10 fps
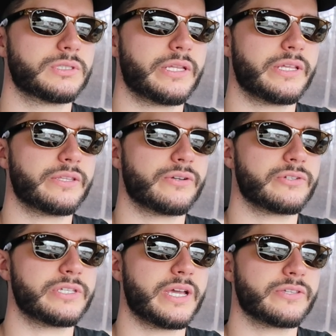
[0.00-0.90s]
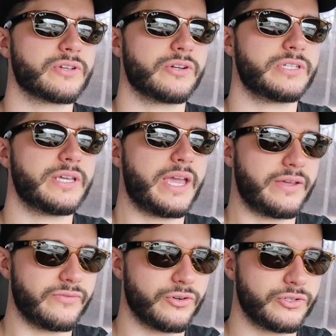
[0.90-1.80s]
and then there's the
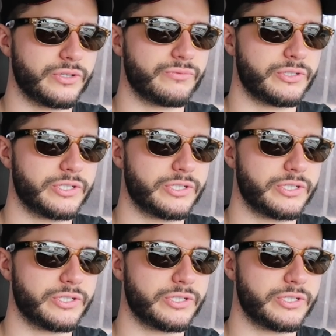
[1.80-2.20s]
SRT8 version,